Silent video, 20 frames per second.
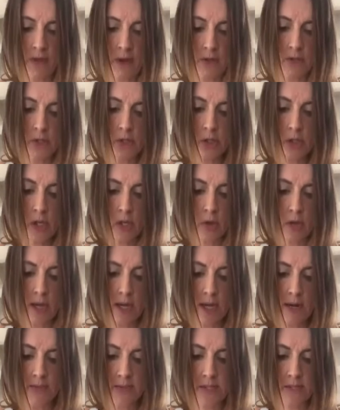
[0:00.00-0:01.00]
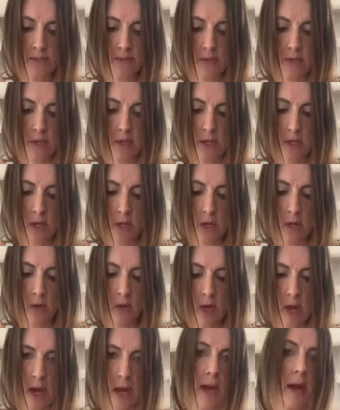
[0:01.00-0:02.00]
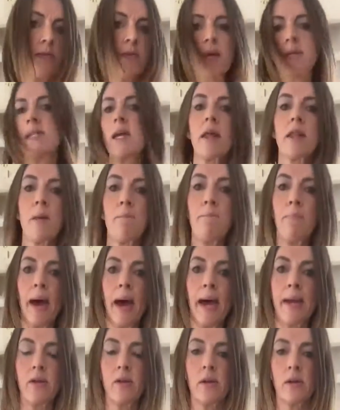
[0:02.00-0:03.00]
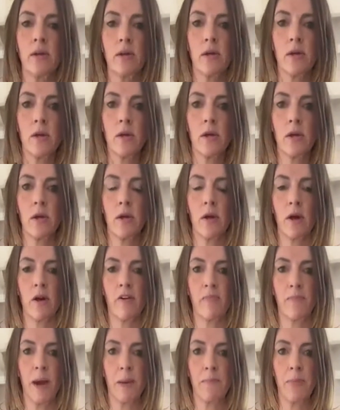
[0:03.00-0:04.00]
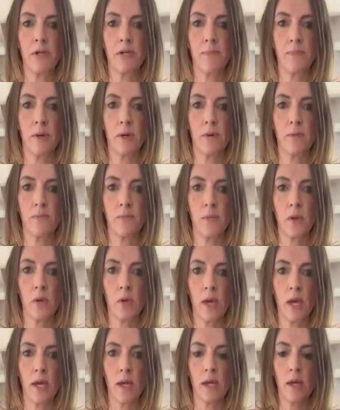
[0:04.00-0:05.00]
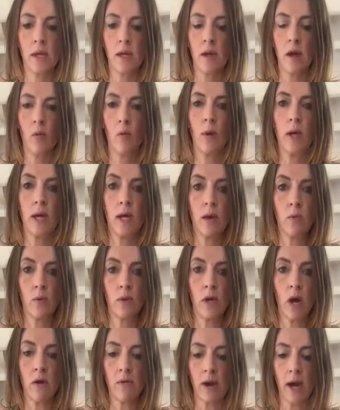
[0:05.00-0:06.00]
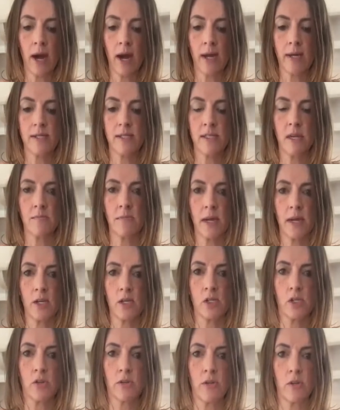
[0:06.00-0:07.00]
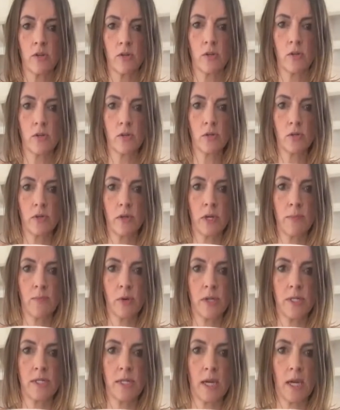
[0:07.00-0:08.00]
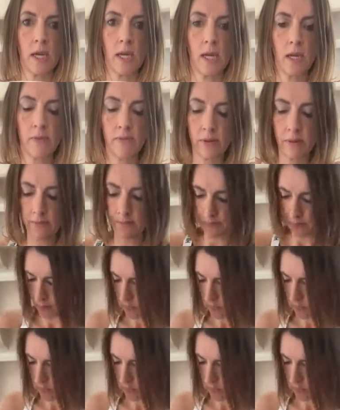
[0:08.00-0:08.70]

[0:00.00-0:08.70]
those 2 leaves, okay, and that's like the bed of my butter bowl. Okay, we eat with our eyes, so make sure it all looks really pretty and even.